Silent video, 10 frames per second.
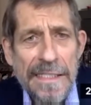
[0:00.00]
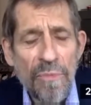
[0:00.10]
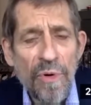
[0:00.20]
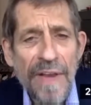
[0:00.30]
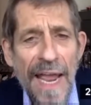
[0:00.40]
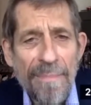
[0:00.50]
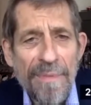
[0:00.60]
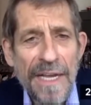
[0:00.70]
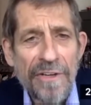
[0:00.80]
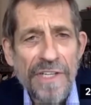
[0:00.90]
I'm more than happy to
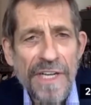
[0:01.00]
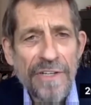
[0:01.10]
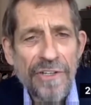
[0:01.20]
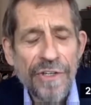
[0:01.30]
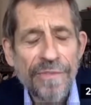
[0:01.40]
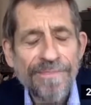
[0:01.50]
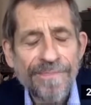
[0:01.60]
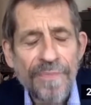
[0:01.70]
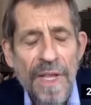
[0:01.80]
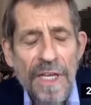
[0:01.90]
entertain your
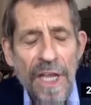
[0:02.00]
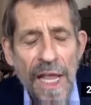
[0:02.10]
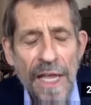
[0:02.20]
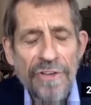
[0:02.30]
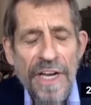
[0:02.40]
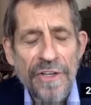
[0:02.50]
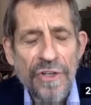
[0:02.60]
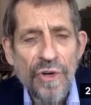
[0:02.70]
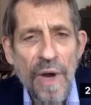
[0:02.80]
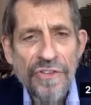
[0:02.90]

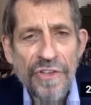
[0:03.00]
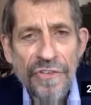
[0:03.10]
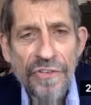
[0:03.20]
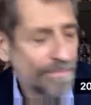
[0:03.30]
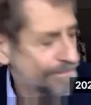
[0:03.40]
questions.